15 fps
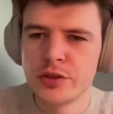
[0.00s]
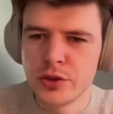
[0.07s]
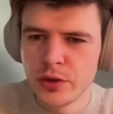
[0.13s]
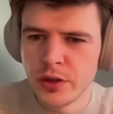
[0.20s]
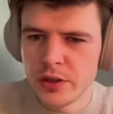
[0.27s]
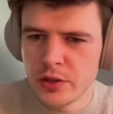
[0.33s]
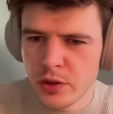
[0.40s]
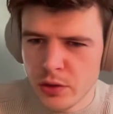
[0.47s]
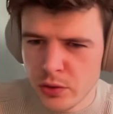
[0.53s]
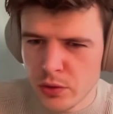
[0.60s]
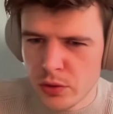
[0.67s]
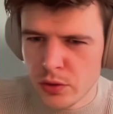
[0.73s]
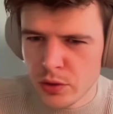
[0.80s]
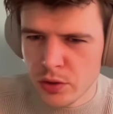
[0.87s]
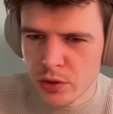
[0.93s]
So the
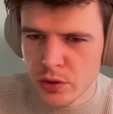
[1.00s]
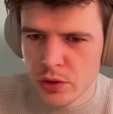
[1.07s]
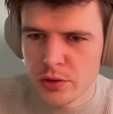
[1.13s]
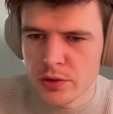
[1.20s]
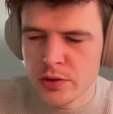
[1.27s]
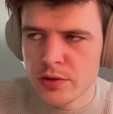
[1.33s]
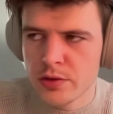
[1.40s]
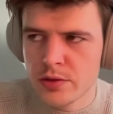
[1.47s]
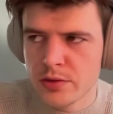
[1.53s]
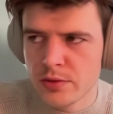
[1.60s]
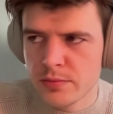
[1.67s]
2.0 could